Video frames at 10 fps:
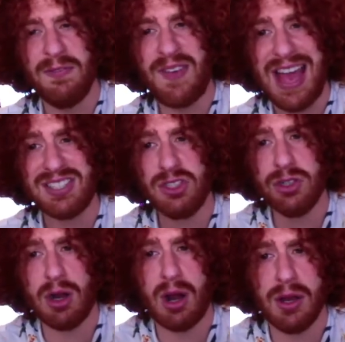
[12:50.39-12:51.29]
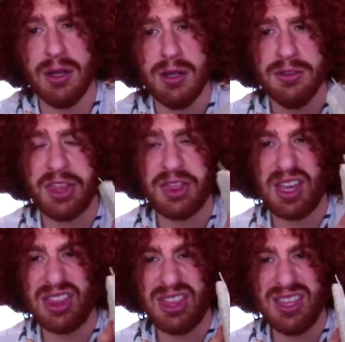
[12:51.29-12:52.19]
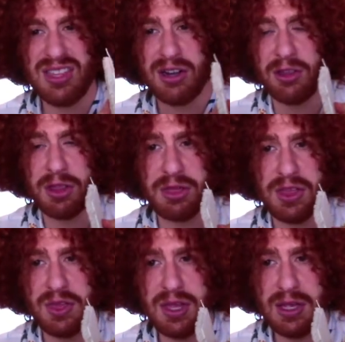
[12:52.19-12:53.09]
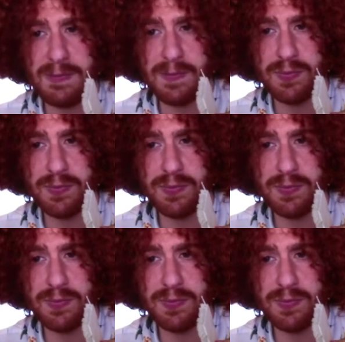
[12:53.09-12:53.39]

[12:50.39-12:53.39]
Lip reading: faster on the thick thing than on the thin thing?